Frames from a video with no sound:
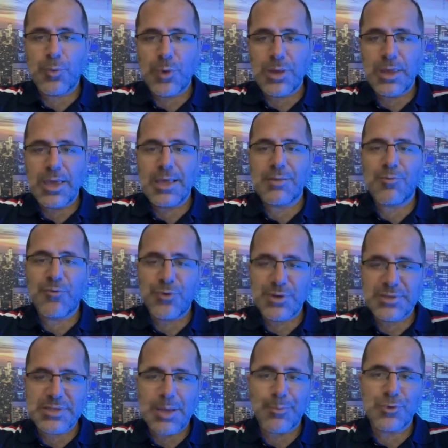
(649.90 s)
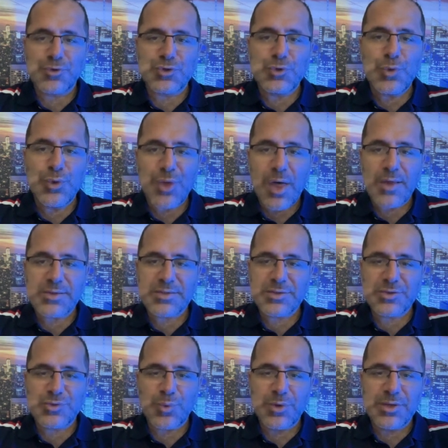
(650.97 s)
28th, for example,
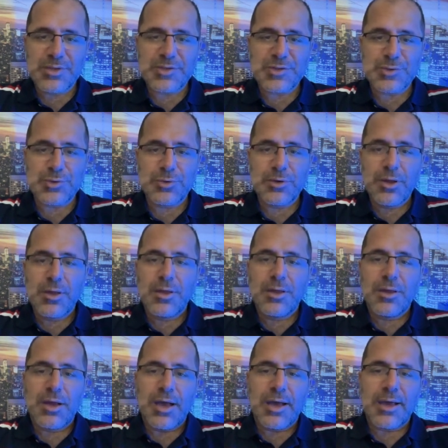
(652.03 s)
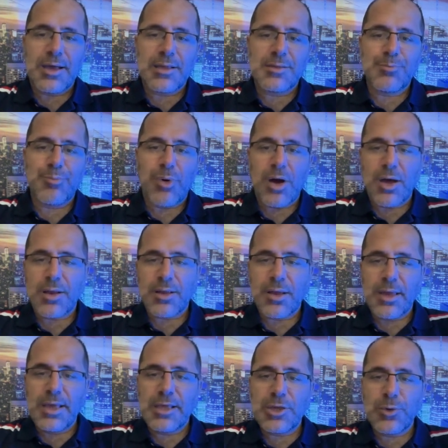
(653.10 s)
2022, I had bought
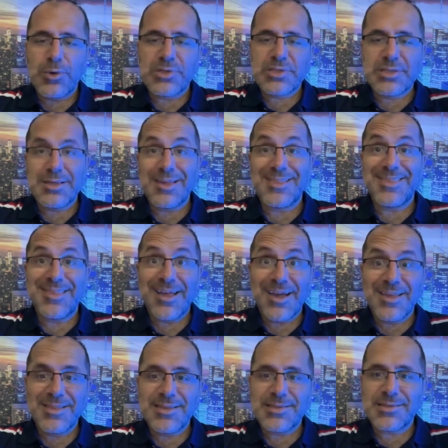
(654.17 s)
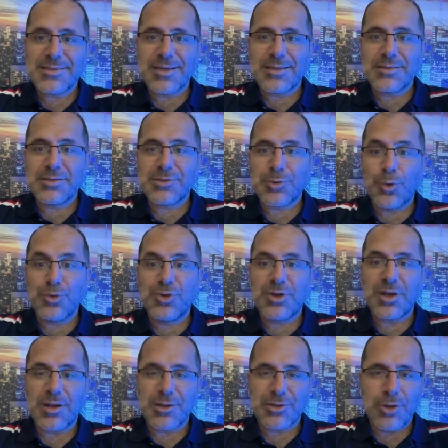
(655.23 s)
AQST at 90 cents, sold it
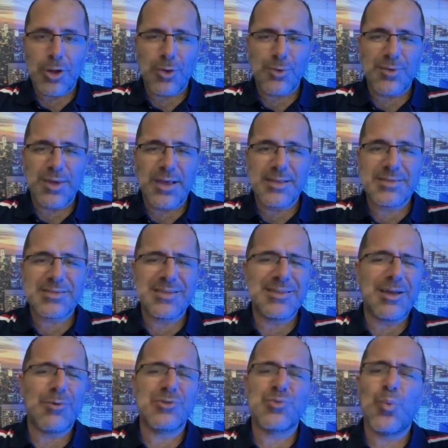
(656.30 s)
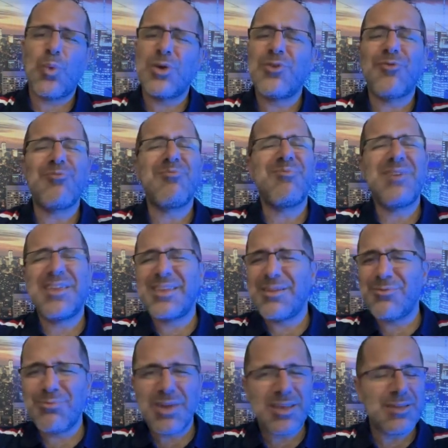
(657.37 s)
at $1.90, and that was one of many,
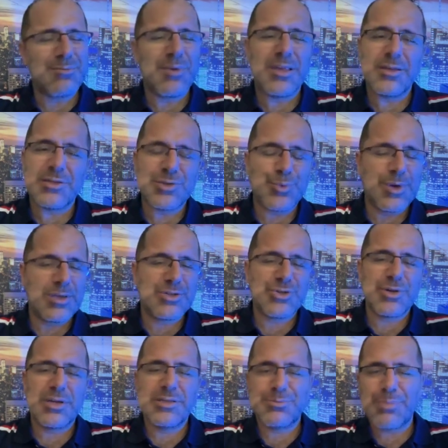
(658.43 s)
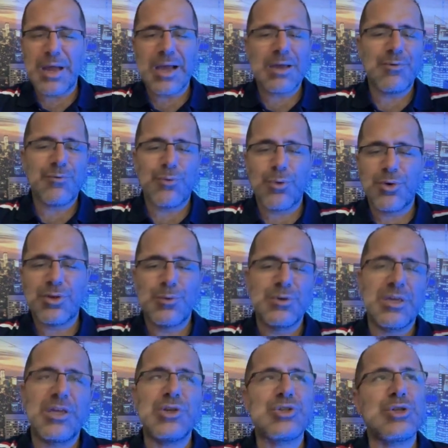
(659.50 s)
many, many swing trades back and forth. We
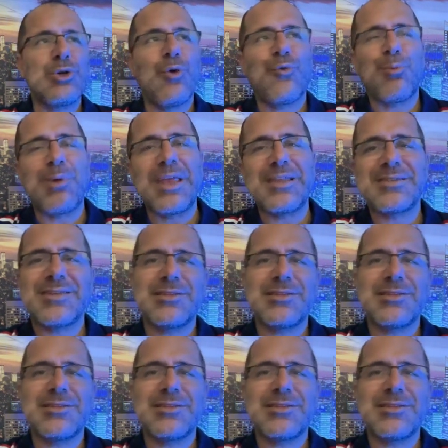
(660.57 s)
used to go from 80